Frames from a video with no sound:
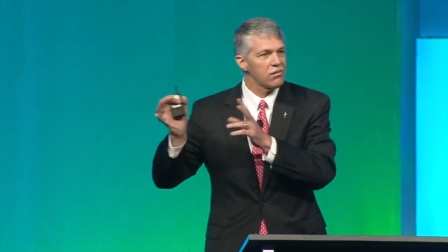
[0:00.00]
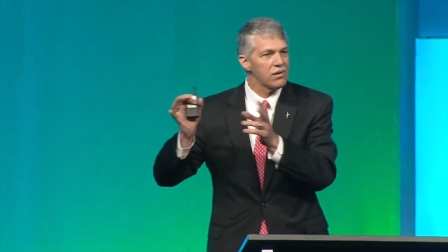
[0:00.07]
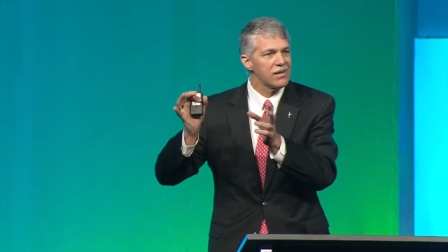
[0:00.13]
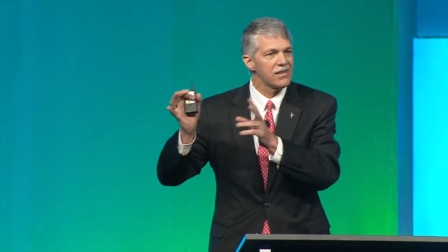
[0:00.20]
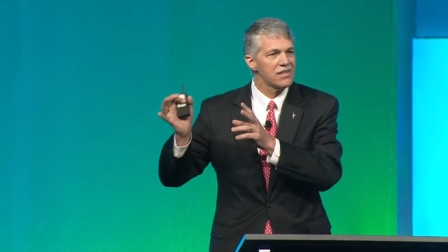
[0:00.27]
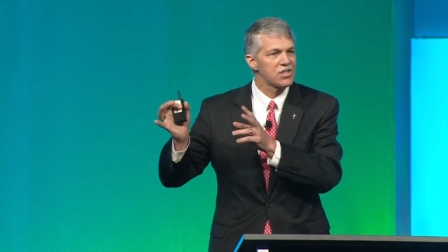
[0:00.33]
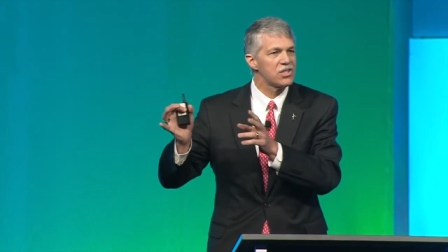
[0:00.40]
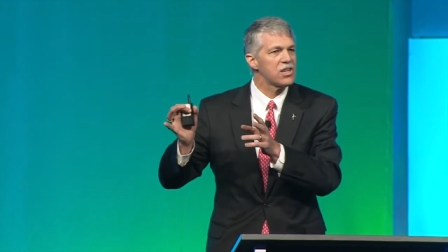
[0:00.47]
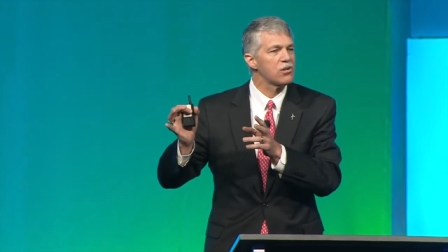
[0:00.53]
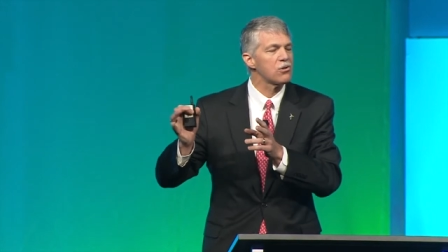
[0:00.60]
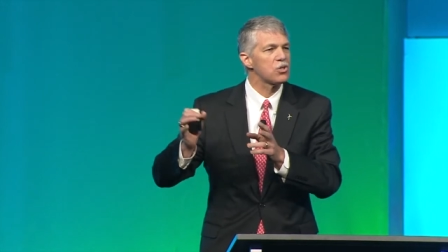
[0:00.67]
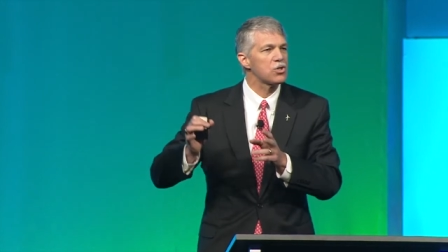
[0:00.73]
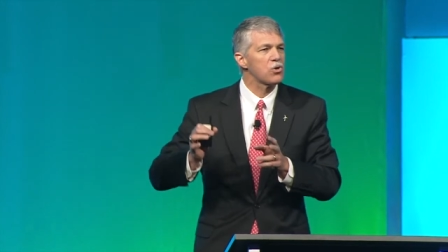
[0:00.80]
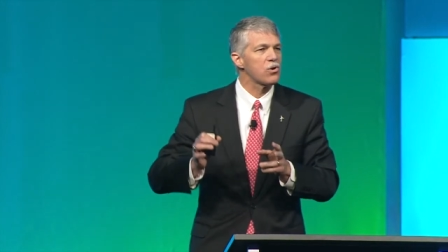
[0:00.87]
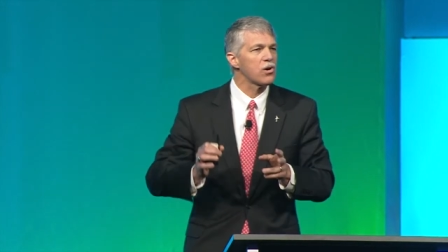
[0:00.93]
in this dinner
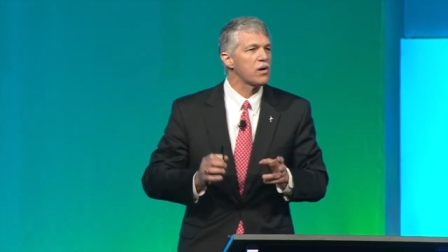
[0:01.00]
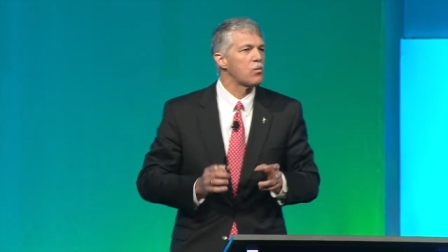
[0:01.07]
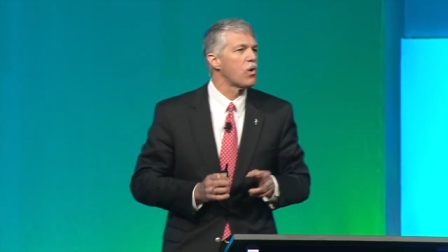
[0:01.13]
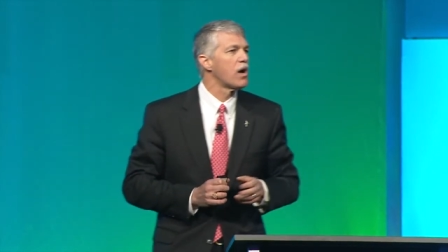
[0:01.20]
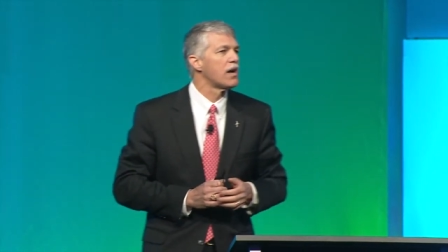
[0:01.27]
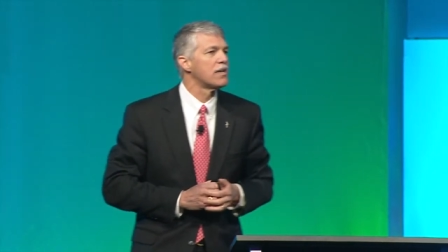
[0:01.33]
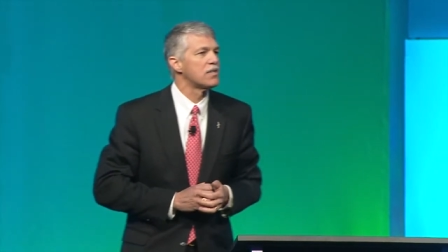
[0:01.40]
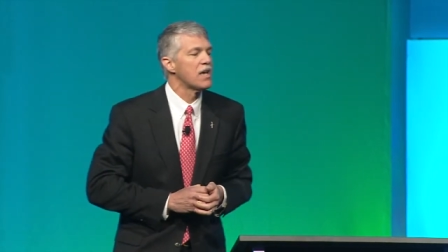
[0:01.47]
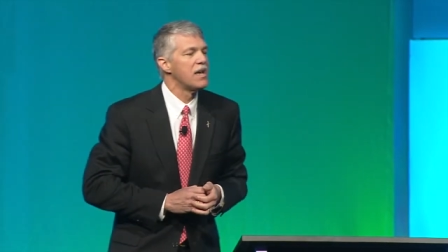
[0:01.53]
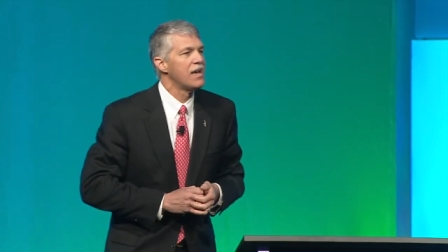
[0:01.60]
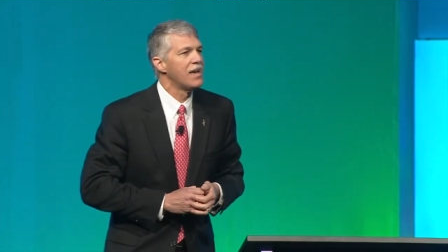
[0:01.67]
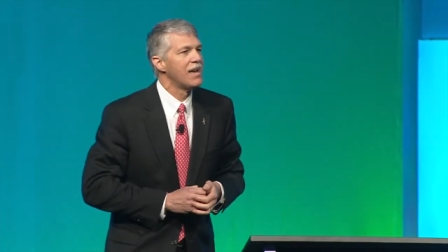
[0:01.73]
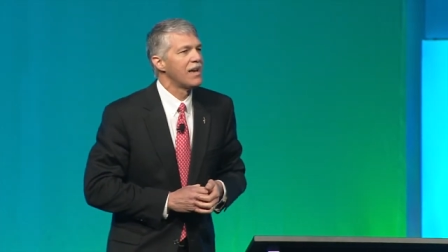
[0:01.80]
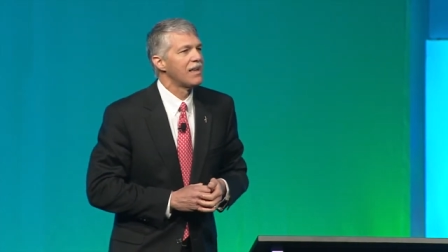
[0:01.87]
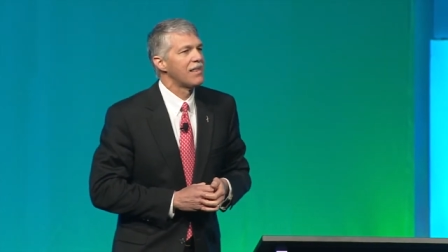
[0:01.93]
story was
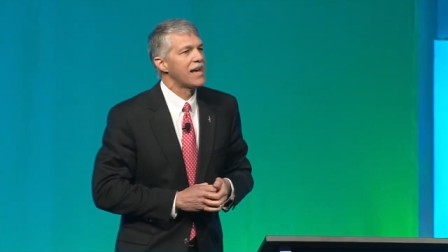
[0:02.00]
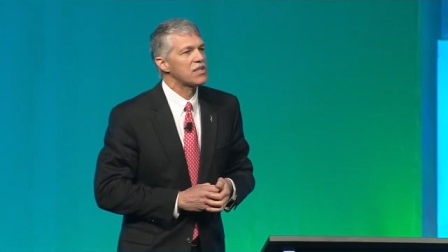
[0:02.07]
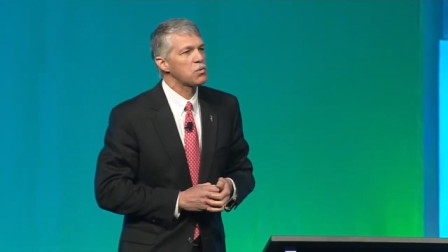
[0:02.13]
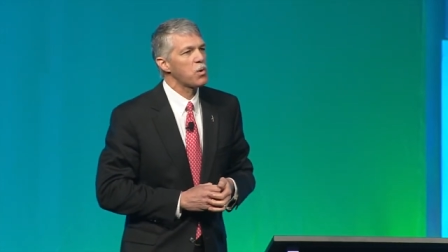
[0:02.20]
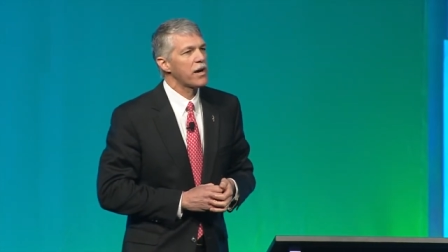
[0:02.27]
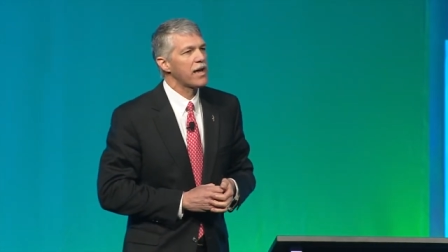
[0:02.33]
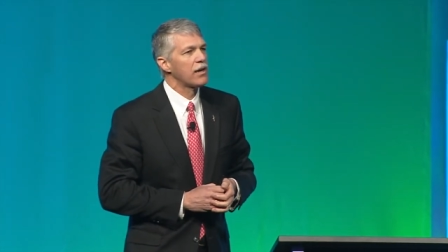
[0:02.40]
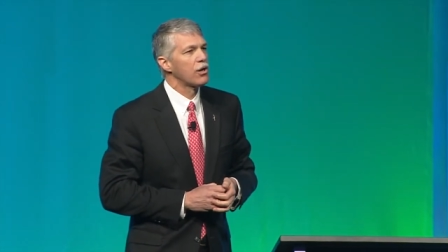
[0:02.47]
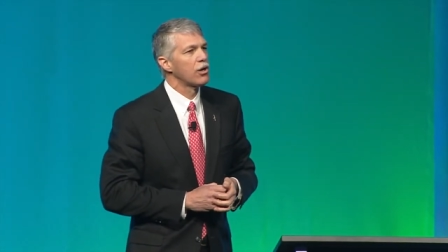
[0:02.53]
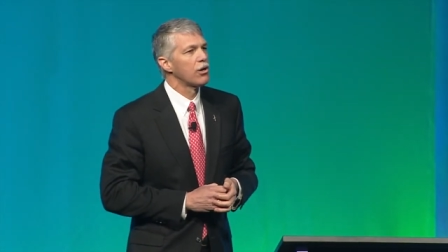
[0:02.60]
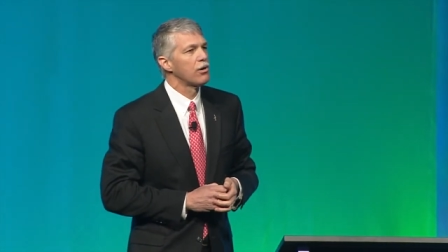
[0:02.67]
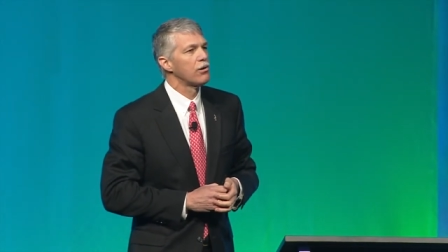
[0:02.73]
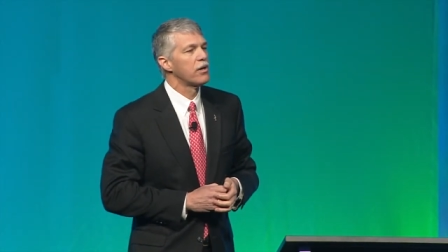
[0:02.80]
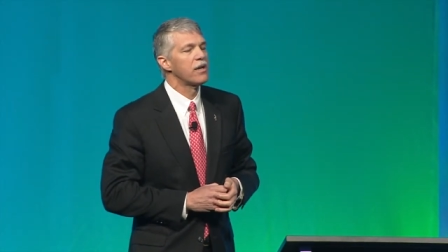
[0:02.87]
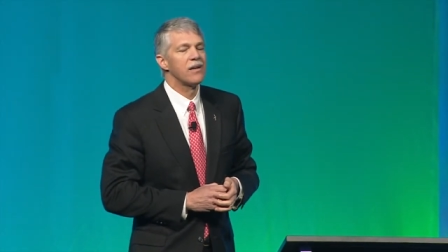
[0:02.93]
that's when I
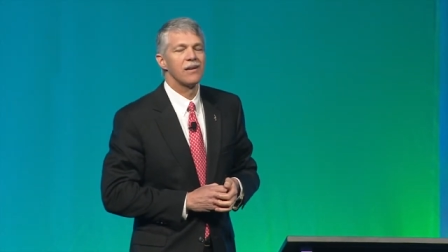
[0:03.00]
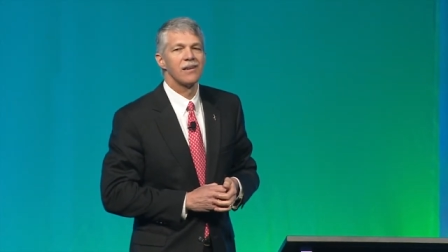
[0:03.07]
learned